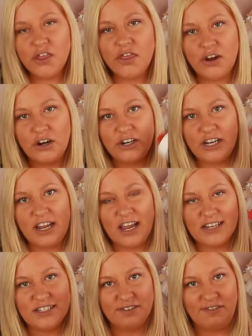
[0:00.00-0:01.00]

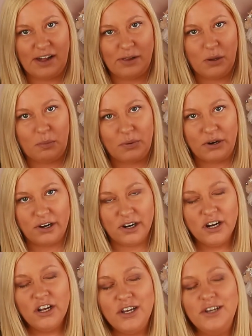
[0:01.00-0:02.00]
30 Developer.